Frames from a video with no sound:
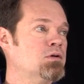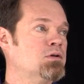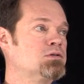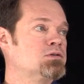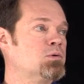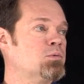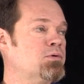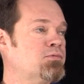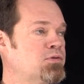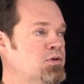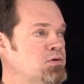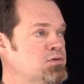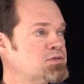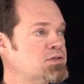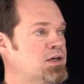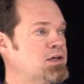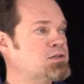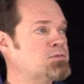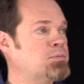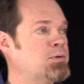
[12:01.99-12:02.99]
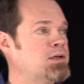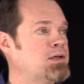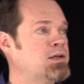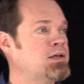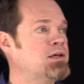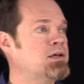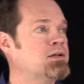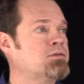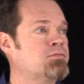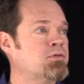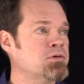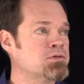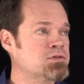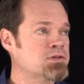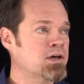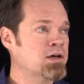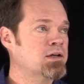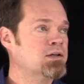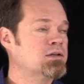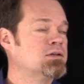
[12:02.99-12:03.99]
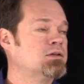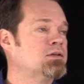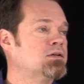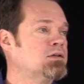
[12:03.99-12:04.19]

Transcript: So we've used HPE InfoSight.